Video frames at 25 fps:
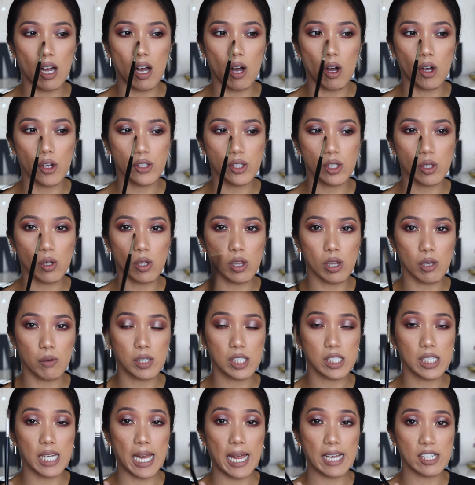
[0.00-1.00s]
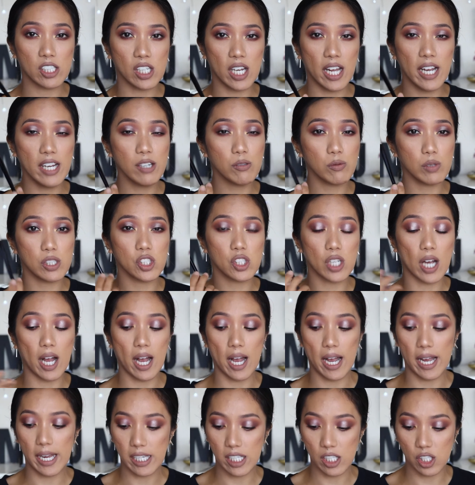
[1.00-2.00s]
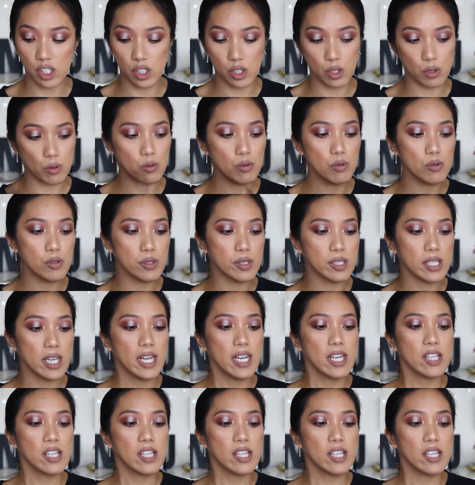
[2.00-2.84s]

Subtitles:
on your lower lash line, which I use.